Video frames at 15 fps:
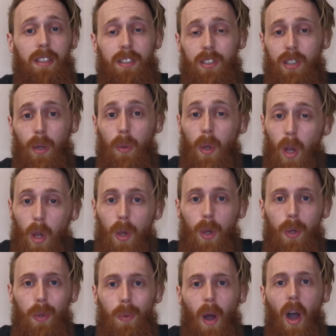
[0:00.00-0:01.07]
So
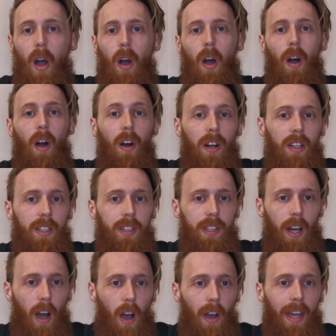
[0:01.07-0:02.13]
who are the
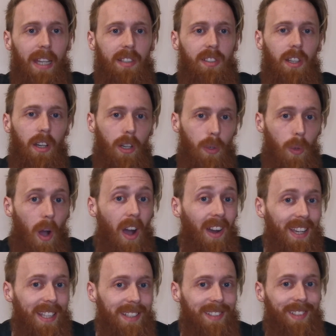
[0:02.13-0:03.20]
ISO,
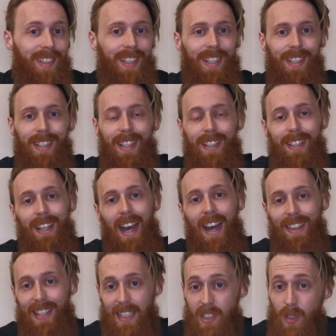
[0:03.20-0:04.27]
IEC,
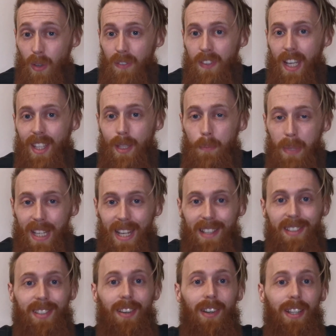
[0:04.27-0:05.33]
and let's not forget the
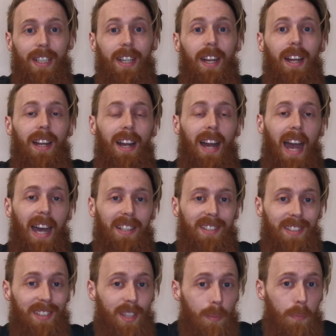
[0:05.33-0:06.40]
BSI, as
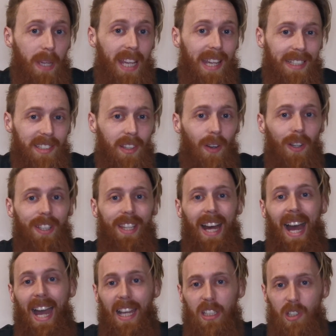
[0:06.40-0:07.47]
it's the BSI that
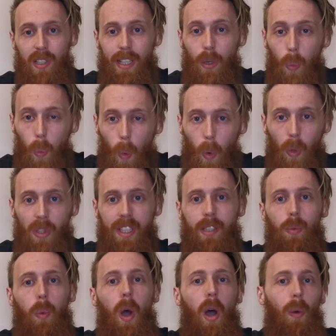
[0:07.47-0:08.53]
actually awarded
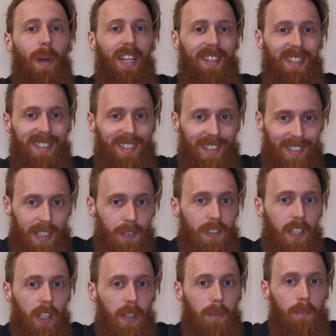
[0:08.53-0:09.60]
Huawei this
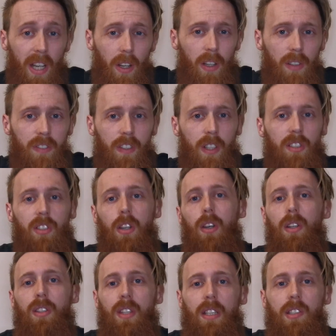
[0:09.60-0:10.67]
certificate. When I first
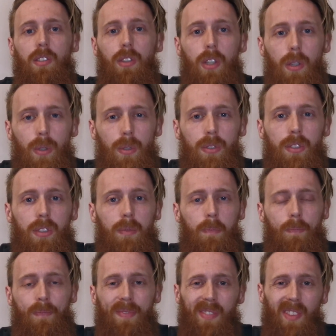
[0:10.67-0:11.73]
heard this news,
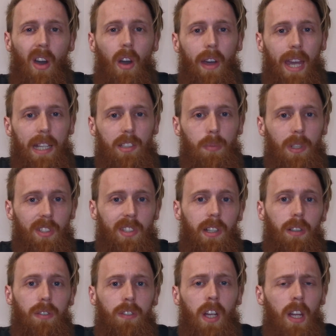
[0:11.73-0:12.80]
I asked
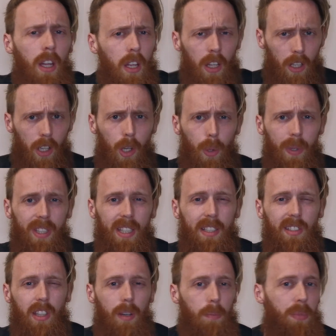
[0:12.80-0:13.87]
myself, who are
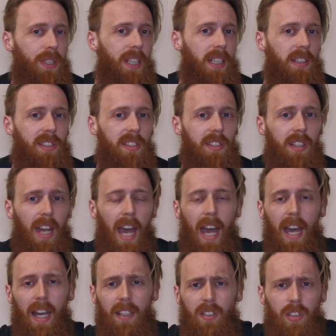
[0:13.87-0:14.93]
these companies
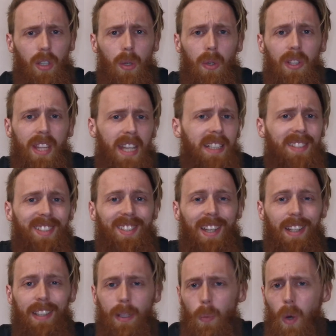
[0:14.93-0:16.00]
and who are they to
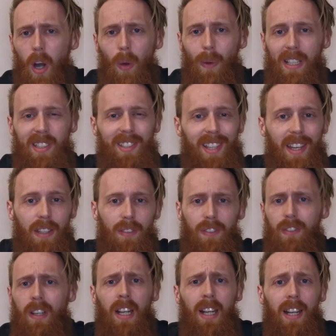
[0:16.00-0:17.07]
say that Huawei's
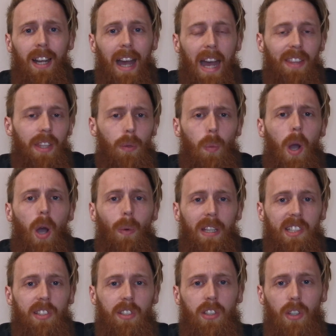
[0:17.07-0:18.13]
safe and that
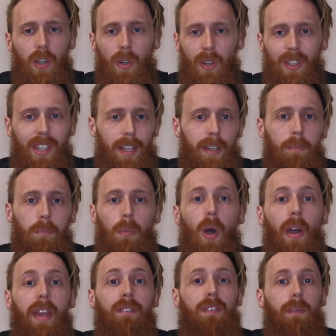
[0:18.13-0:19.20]
Huawei's secure and that
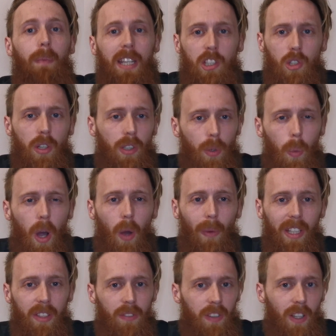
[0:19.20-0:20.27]
my information on a
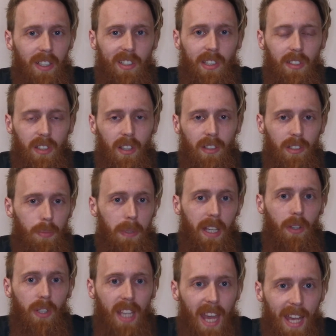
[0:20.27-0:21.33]
Huawei device is going to
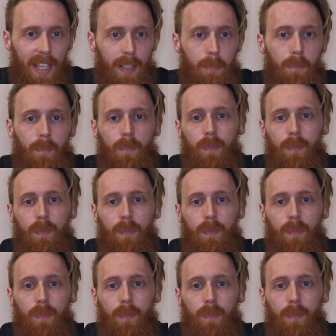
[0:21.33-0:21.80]
be okay?